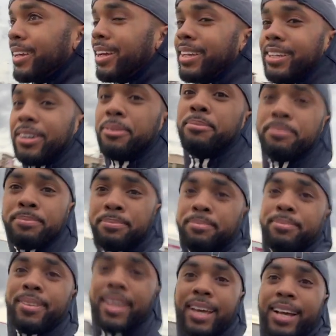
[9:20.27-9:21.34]
You know,
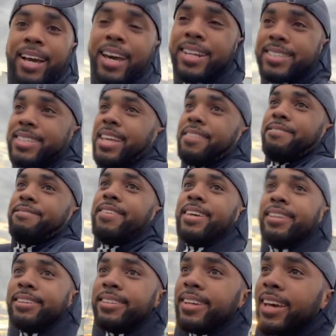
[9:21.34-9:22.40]
gotta stay fit,